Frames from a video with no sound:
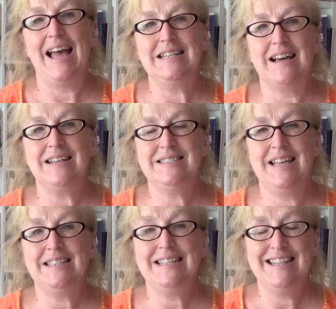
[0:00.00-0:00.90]
I
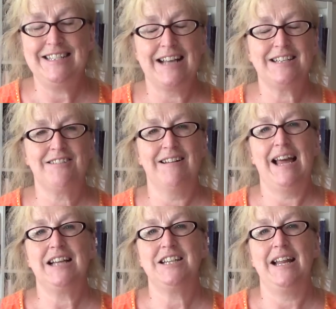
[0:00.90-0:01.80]
said in the chatter thread,
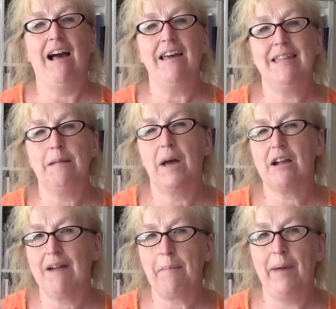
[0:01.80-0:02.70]
actually, I think my
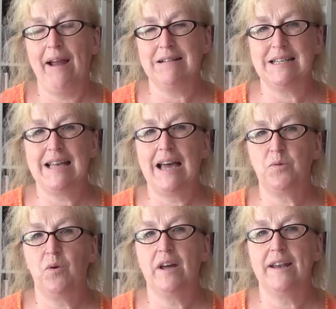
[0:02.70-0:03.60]
grandparents
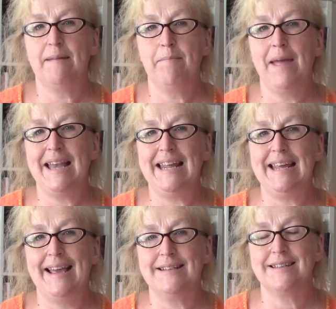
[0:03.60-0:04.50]
had one many
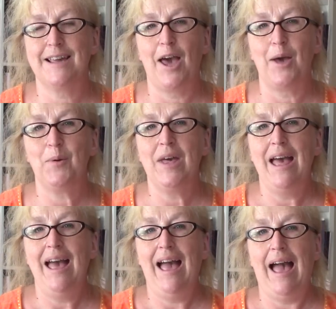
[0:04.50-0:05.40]
years ago,
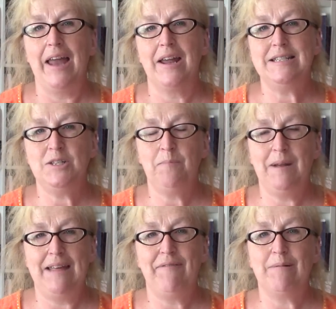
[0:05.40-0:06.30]
and I do
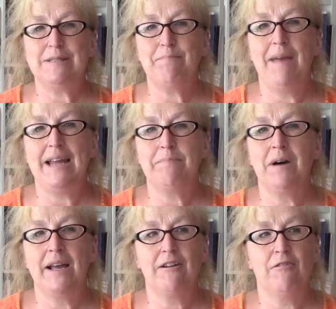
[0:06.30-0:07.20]
believe it was made.
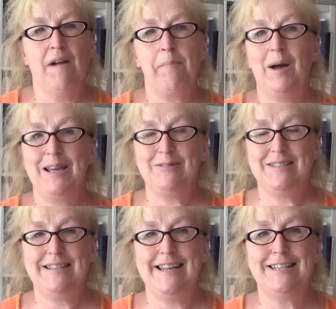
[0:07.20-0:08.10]
My grandpa used
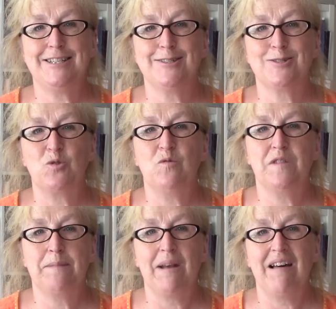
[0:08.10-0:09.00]
to teach at the School
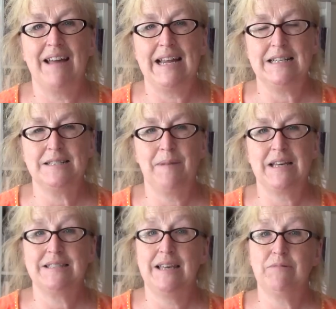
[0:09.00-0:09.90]
for the Blind
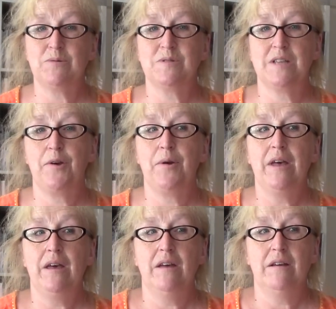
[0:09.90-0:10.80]
because he was also
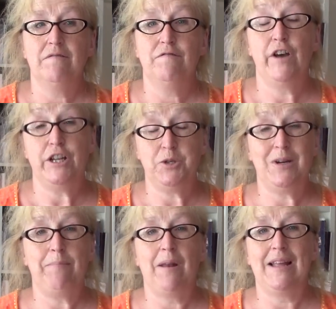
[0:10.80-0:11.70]

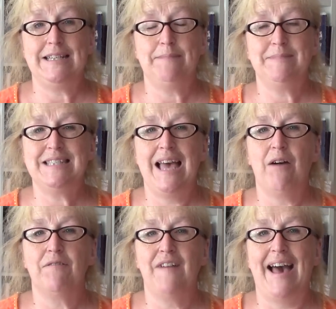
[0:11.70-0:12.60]
virtually blind
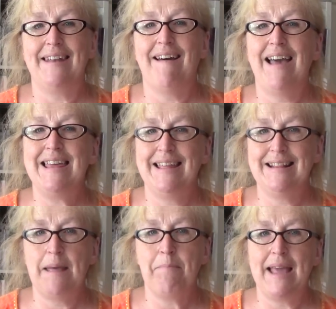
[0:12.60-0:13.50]
himself, and I
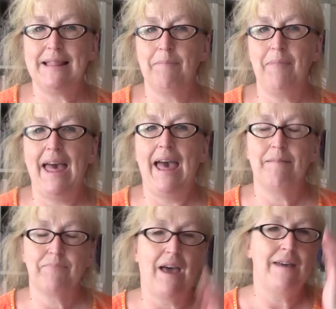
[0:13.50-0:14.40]
think they made them
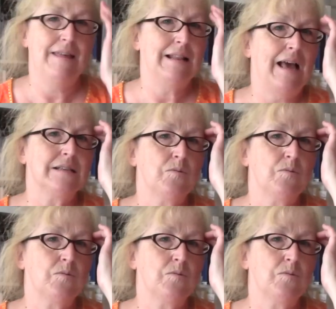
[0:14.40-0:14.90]
there. I think that's